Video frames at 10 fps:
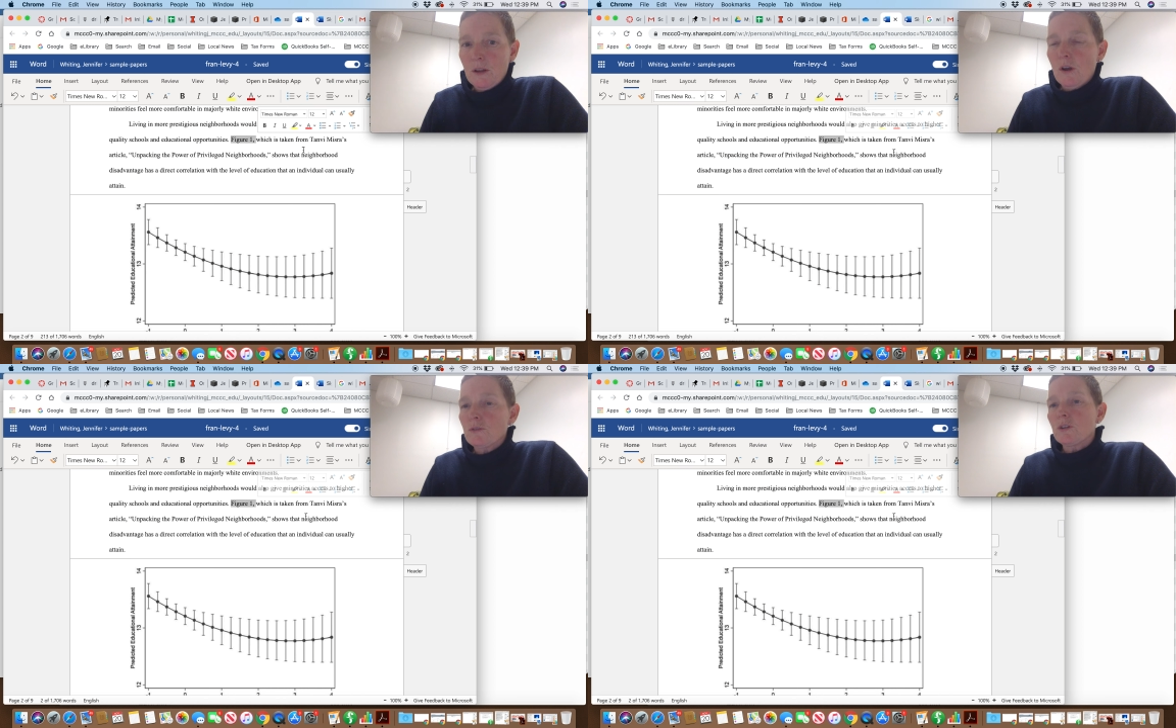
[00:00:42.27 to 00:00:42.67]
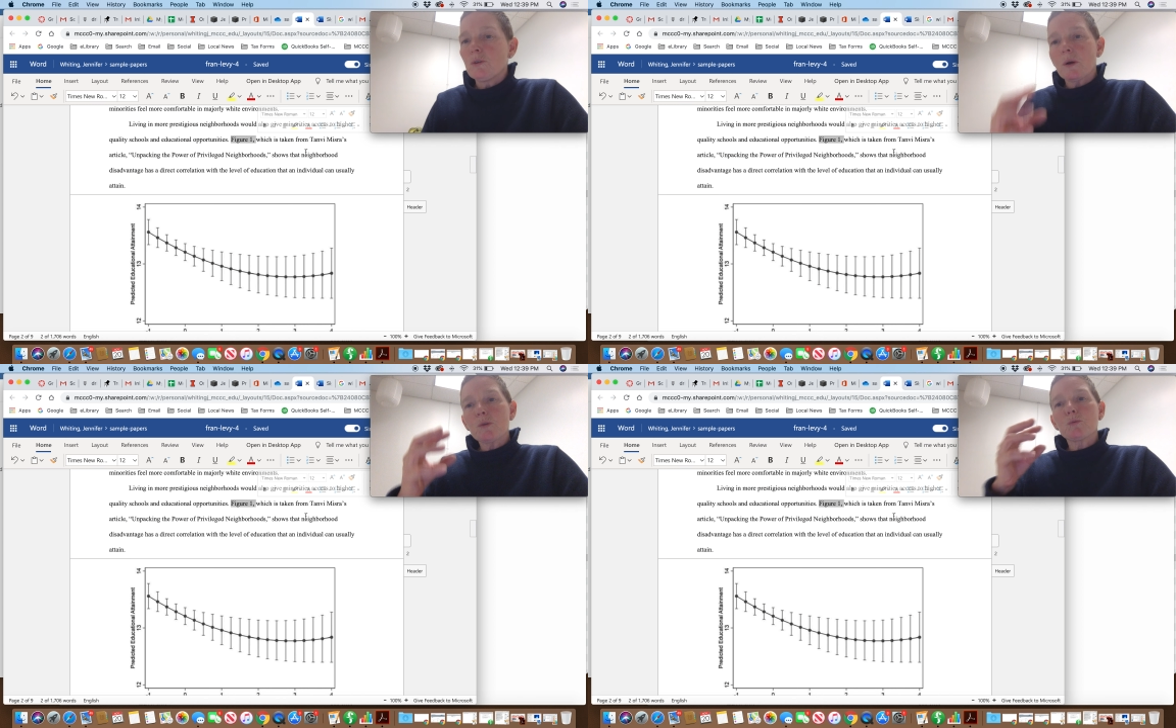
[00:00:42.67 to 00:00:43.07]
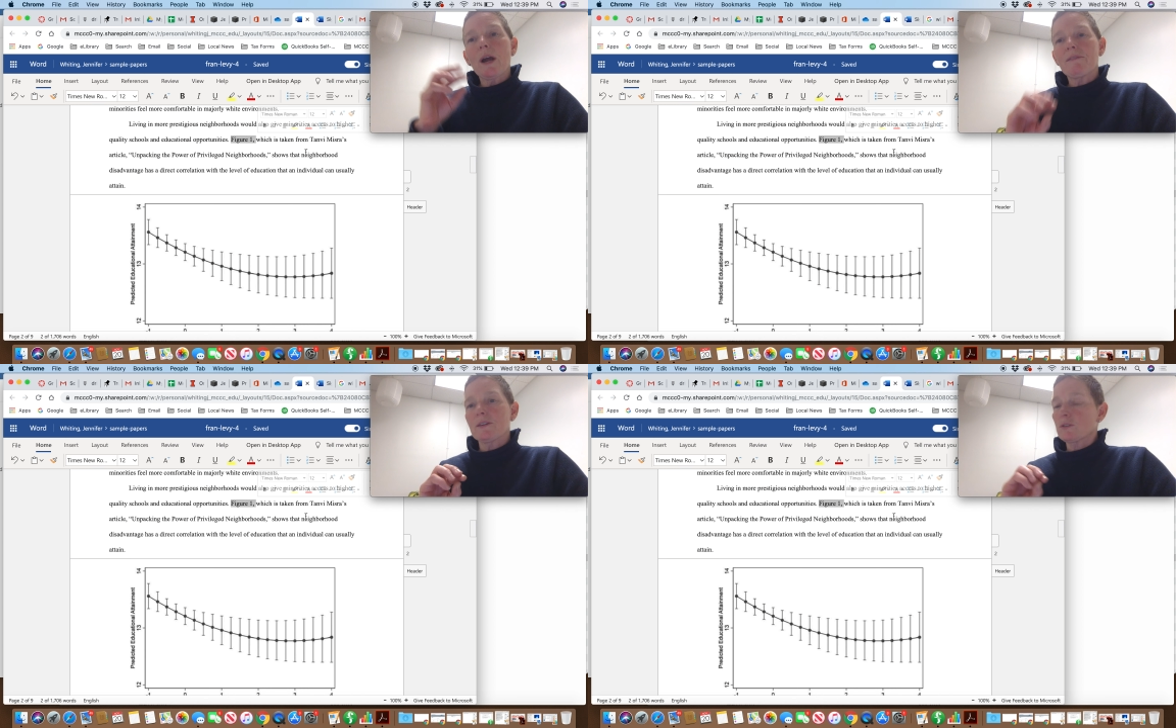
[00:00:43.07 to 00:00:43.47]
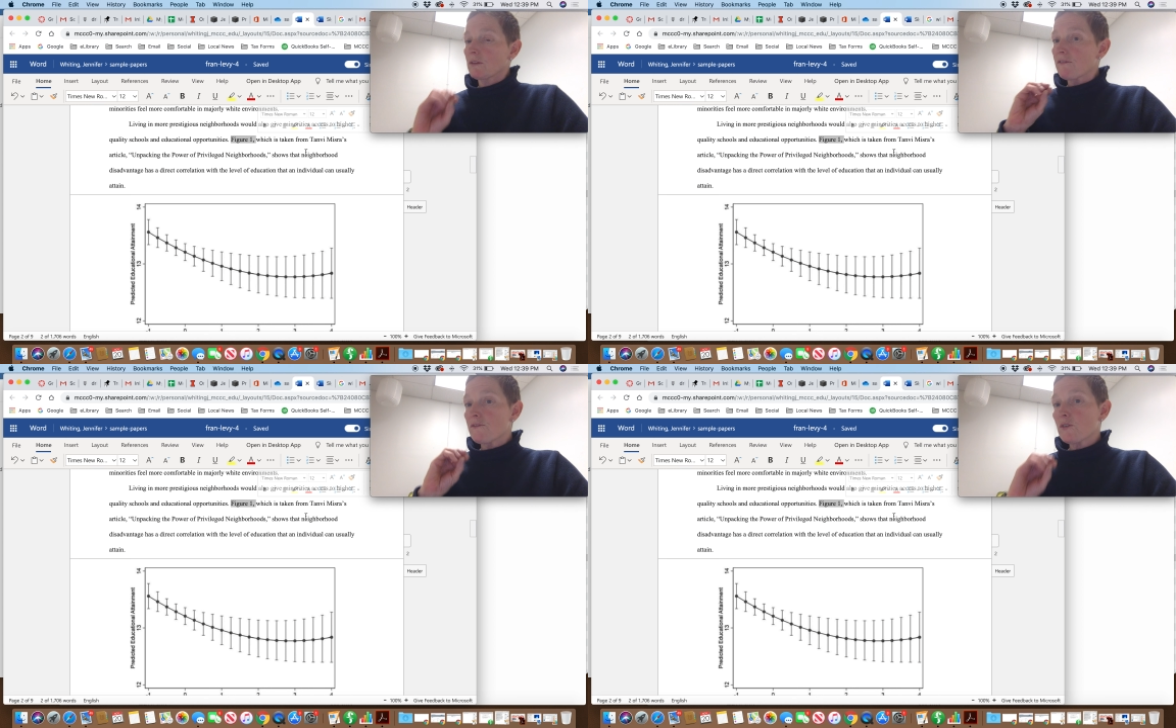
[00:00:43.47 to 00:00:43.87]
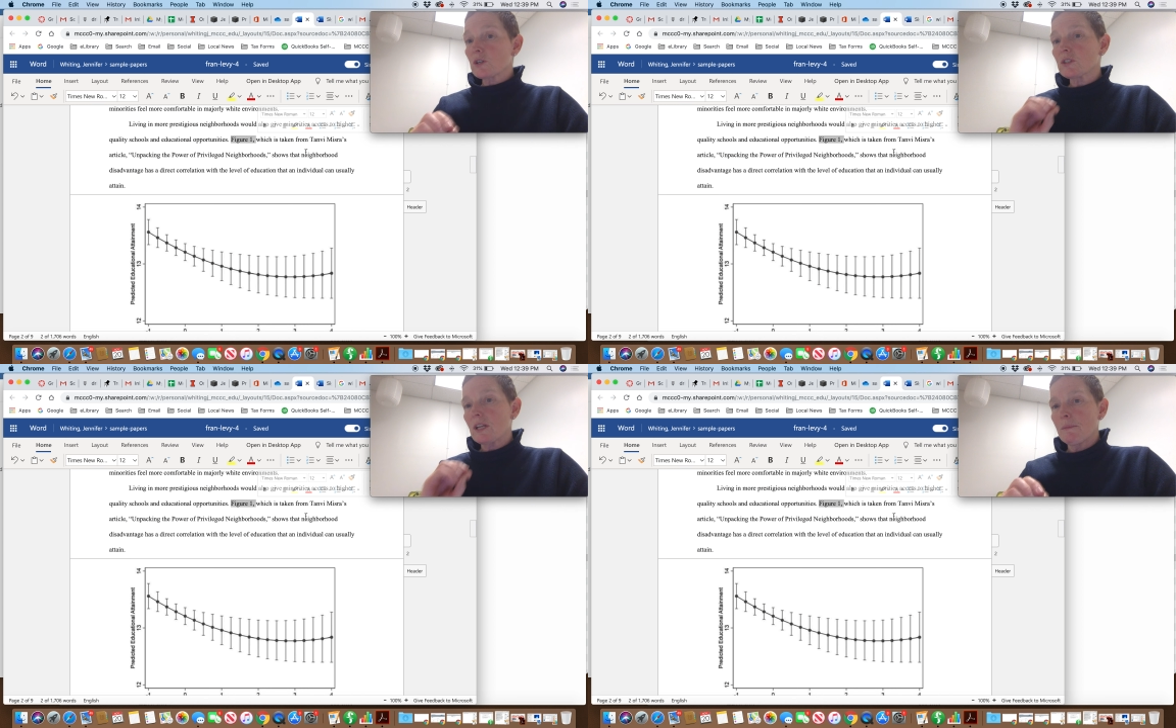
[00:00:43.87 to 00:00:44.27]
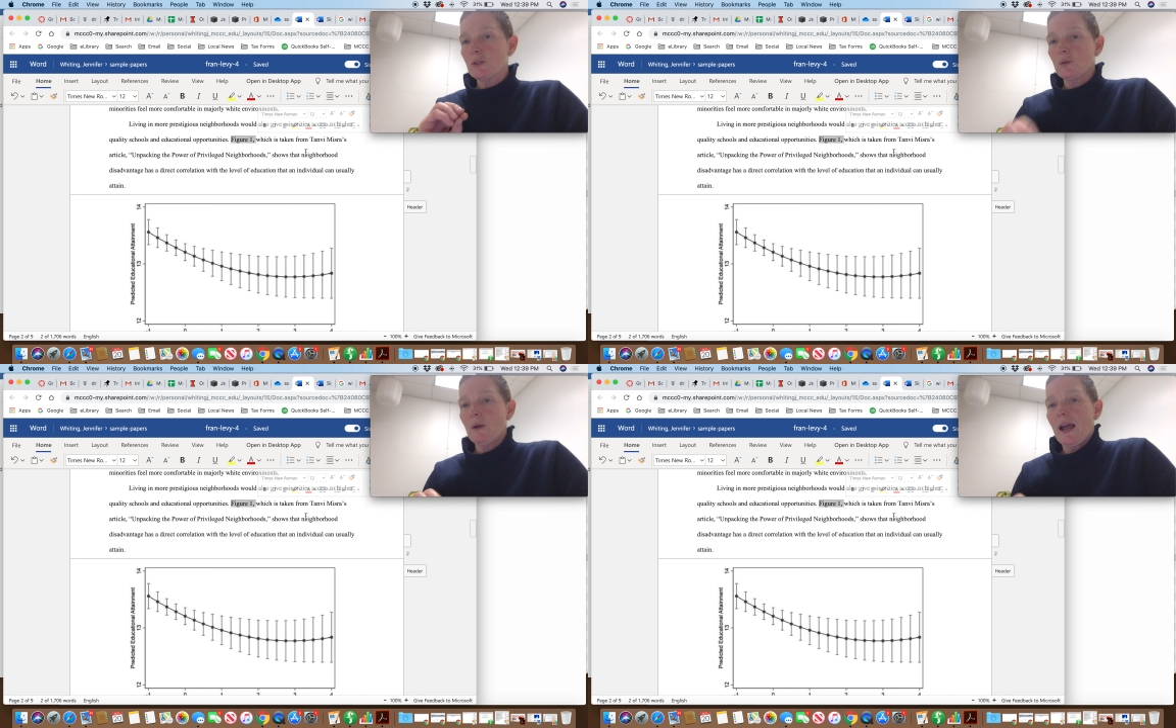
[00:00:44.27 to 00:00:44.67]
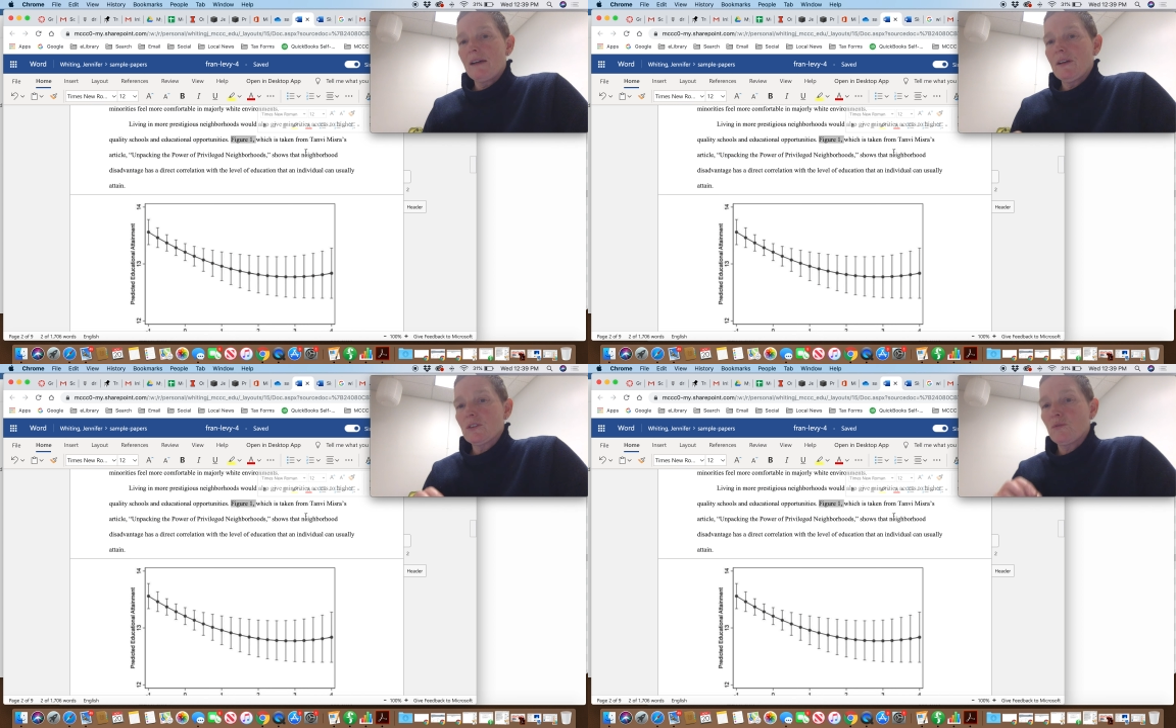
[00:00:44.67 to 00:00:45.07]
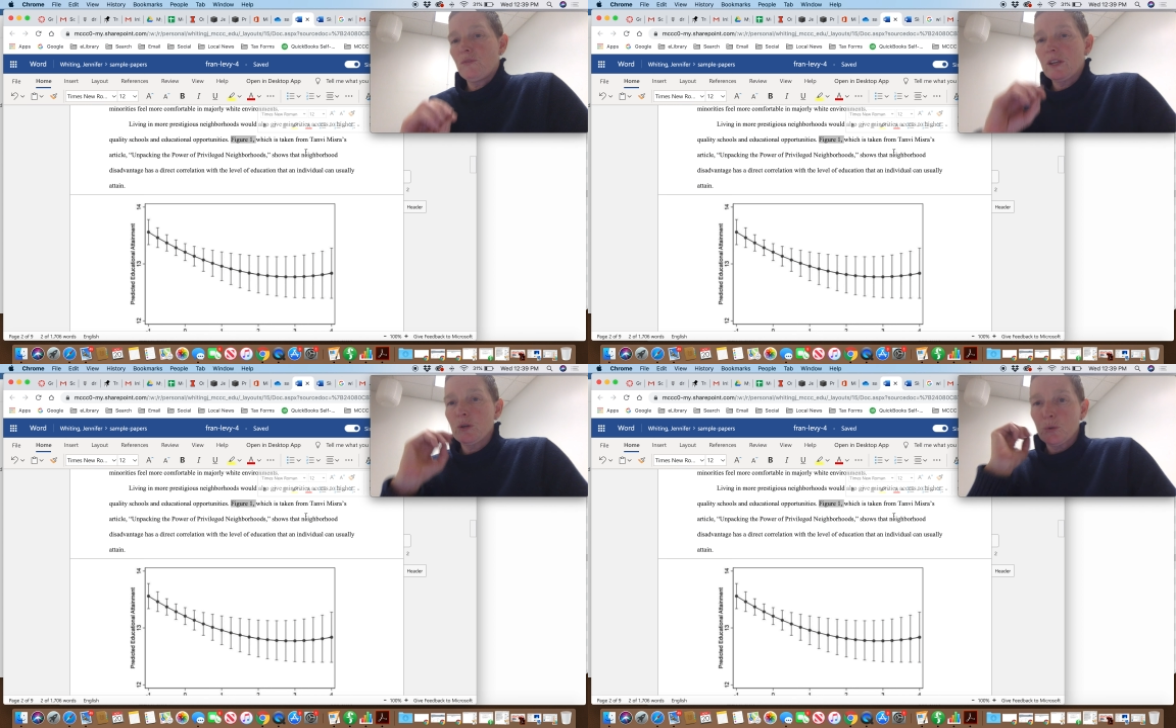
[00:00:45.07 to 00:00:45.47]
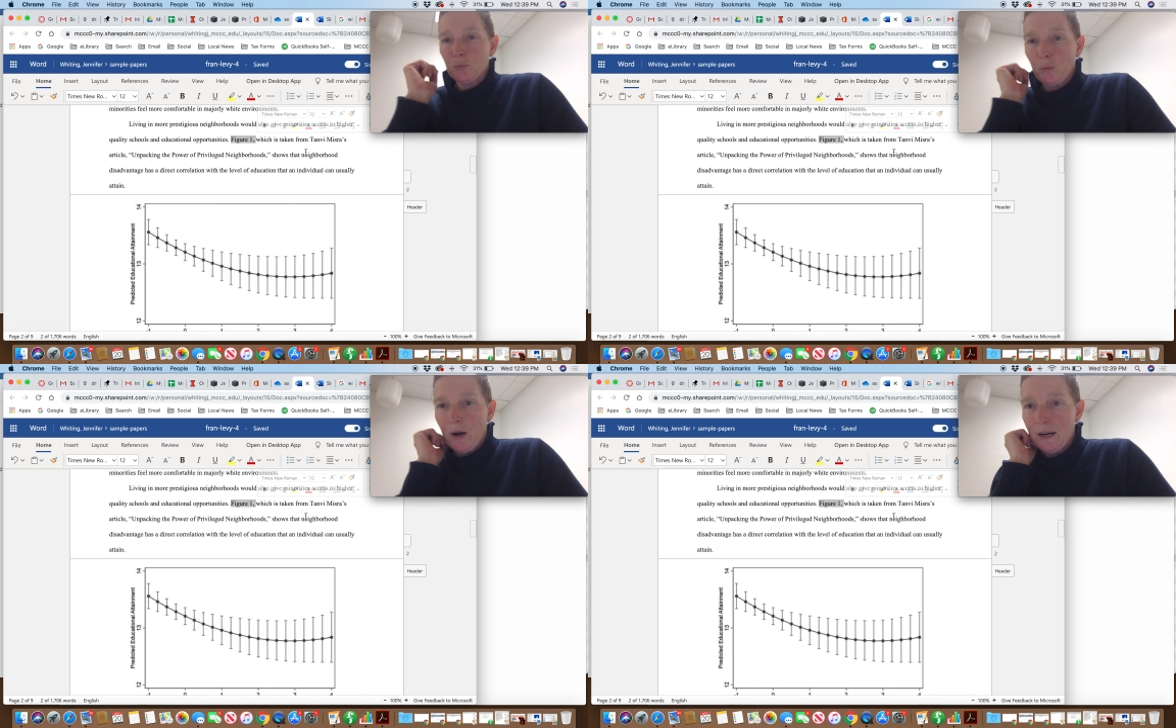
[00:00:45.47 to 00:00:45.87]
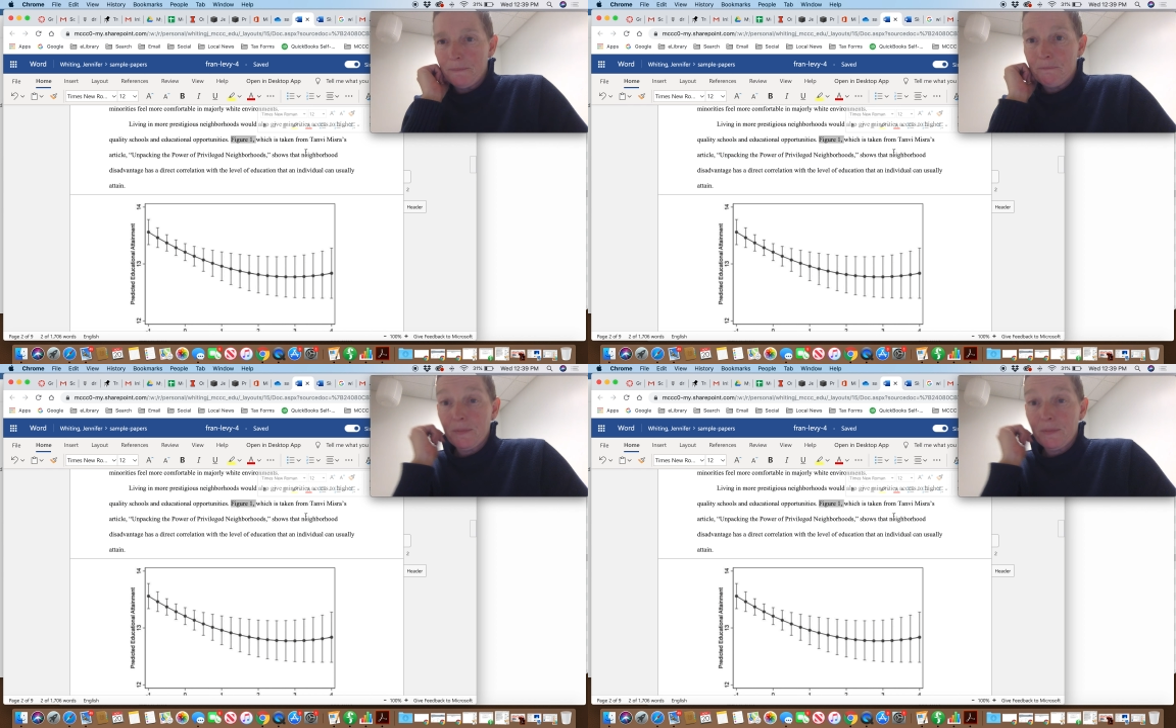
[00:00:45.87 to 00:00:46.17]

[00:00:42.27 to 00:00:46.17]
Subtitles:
So you want to reference the first image you have as figure 1.